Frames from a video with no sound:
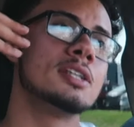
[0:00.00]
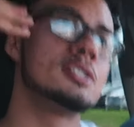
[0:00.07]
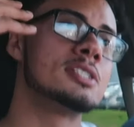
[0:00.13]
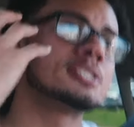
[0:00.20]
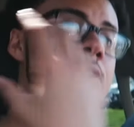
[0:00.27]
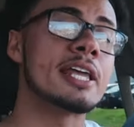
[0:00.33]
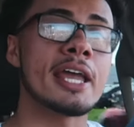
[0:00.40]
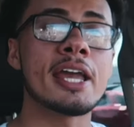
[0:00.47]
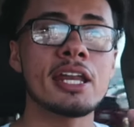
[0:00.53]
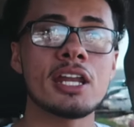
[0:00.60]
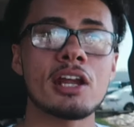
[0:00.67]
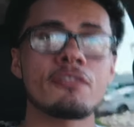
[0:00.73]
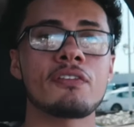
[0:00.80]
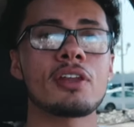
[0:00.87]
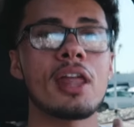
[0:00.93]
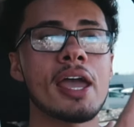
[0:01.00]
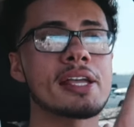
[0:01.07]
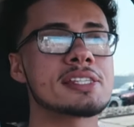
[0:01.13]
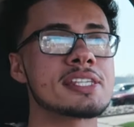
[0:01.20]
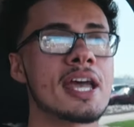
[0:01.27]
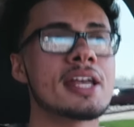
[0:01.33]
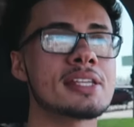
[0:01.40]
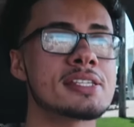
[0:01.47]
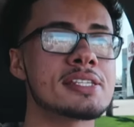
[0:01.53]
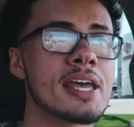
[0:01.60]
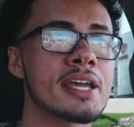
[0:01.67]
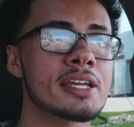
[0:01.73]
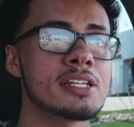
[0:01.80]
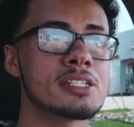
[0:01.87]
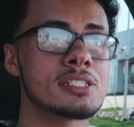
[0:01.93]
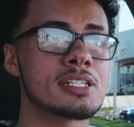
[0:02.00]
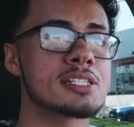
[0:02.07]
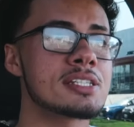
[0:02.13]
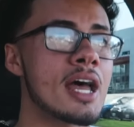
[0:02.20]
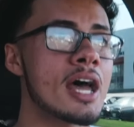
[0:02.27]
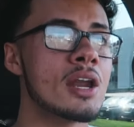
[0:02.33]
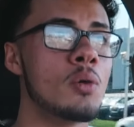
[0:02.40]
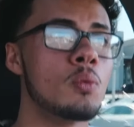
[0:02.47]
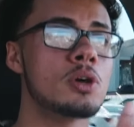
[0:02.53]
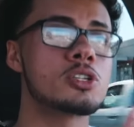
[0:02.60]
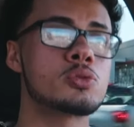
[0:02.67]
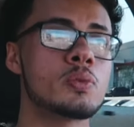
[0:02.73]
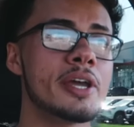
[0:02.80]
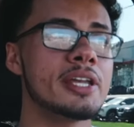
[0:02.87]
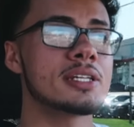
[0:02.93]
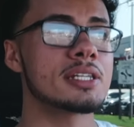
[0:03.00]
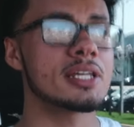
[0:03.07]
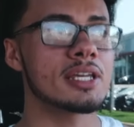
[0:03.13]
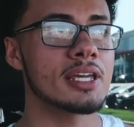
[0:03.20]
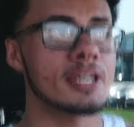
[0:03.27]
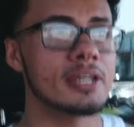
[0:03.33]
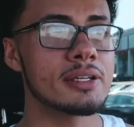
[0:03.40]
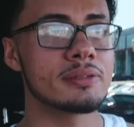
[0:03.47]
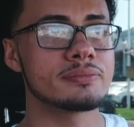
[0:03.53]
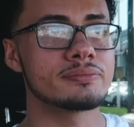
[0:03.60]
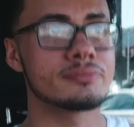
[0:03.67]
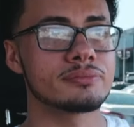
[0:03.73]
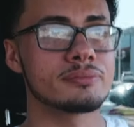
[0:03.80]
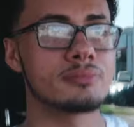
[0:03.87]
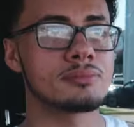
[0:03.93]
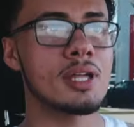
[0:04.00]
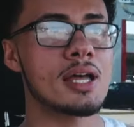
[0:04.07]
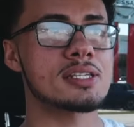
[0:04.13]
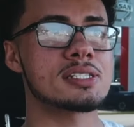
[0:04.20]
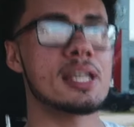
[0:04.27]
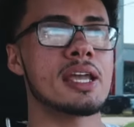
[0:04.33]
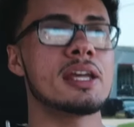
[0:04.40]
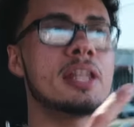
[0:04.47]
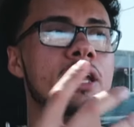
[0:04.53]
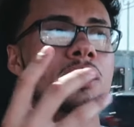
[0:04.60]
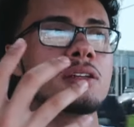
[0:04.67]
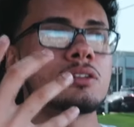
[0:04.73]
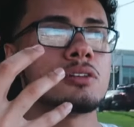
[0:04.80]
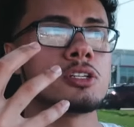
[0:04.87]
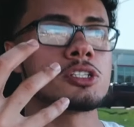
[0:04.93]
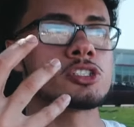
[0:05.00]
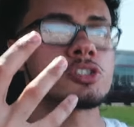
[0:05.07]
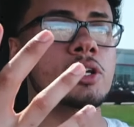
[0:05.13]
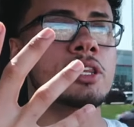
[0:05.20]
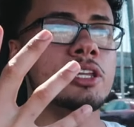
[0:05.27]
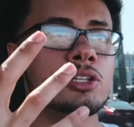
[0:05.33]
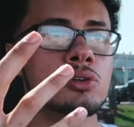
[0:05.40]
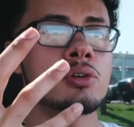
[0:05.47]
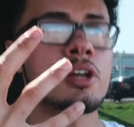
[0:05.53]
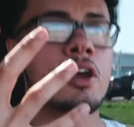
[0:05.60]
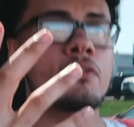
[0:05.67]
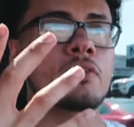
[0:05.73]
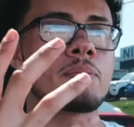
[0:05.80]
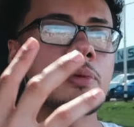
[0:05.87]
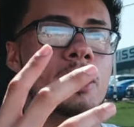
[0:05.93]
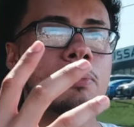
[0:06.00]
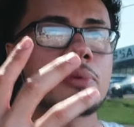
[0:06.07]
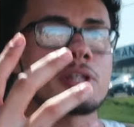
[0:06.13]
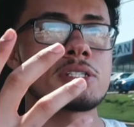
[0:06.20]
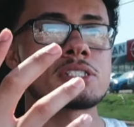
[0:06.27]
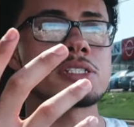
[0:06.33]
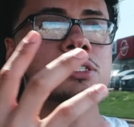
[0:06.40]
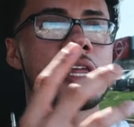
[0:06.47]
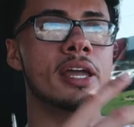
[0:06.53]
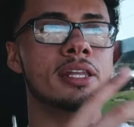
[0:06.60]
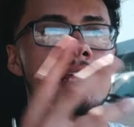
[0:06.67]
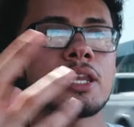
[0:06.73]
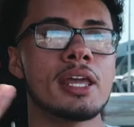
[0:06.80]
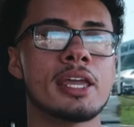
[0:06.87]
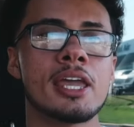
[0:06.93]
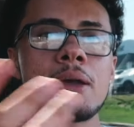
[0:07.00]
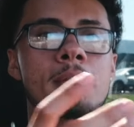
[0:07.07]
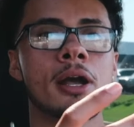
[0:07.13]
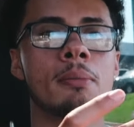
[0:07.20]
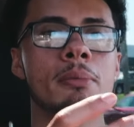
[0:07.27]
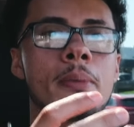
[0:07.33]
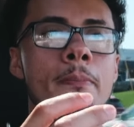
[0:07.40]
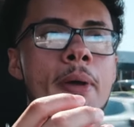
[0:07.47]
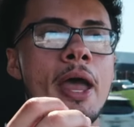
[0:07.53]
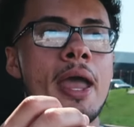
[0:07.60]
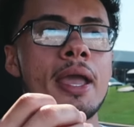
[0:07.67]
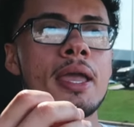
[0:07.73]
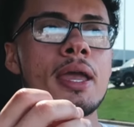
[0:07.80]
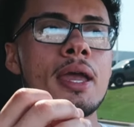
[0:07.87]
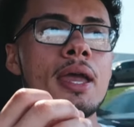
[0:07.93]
stand there for like ten seconds deciding which weight to get. Not saying they strictly doing that for me, but it's just like, then they kept coming back.